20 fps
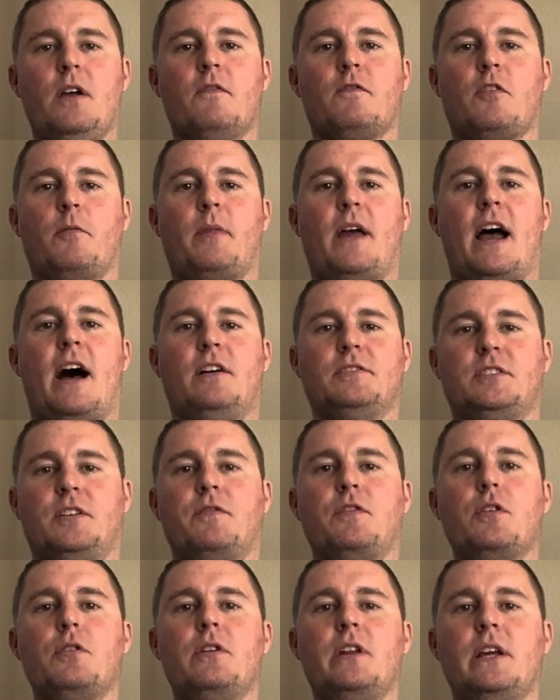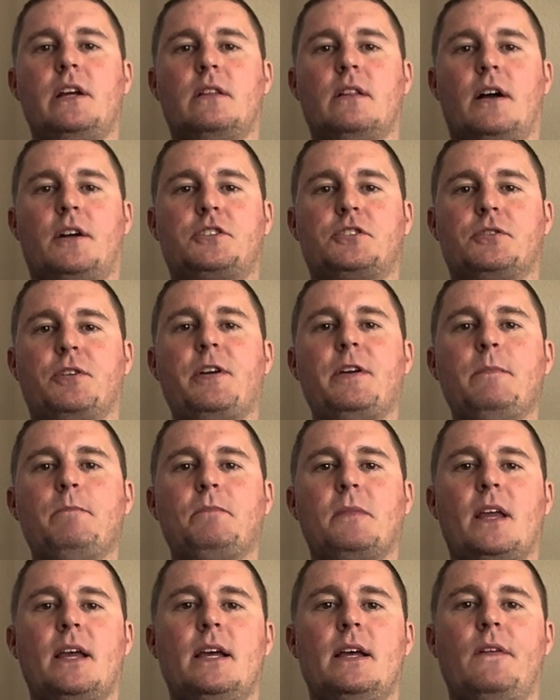from the House of Unique Luxury.
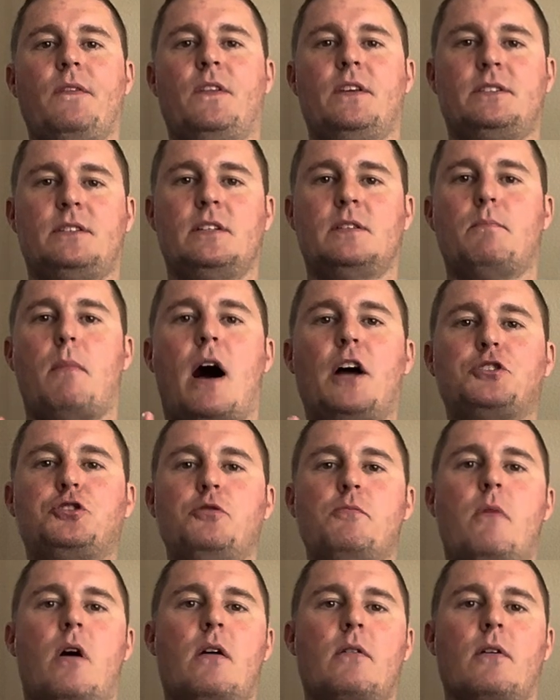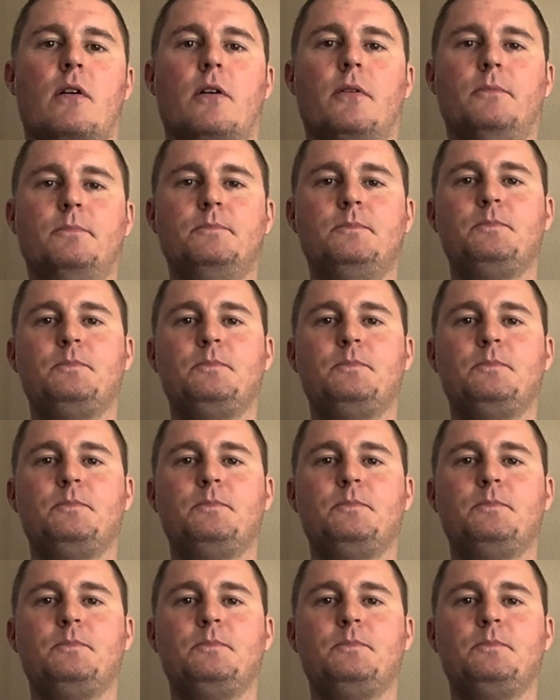This is Mashumaro.